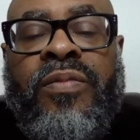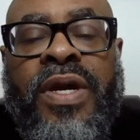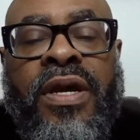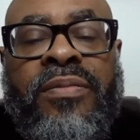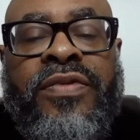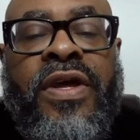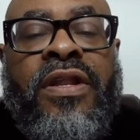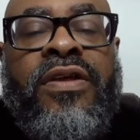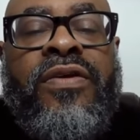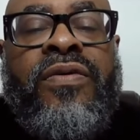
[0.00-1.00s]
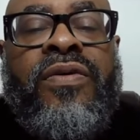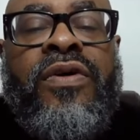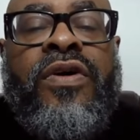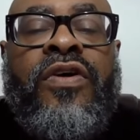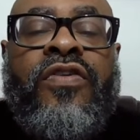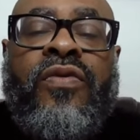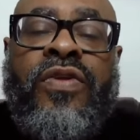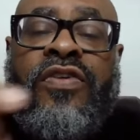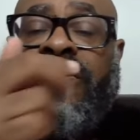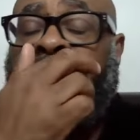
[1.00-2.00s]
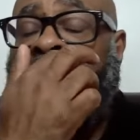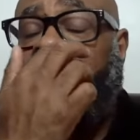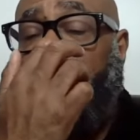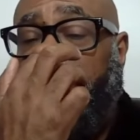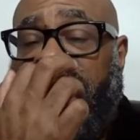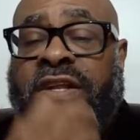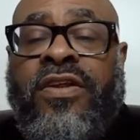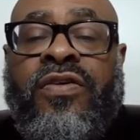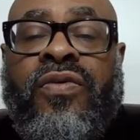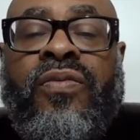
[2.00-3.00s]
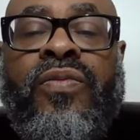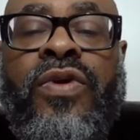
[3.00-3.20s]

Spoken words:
man, I'm telling you. So this is what y'all need to do.